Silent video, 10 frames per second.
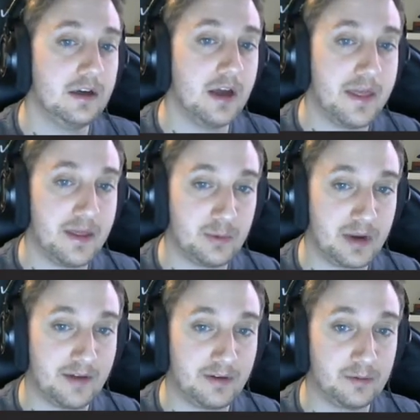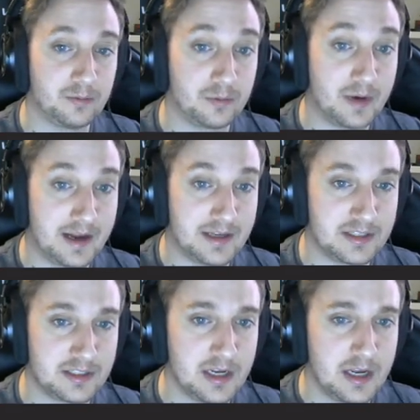and then we have a rest.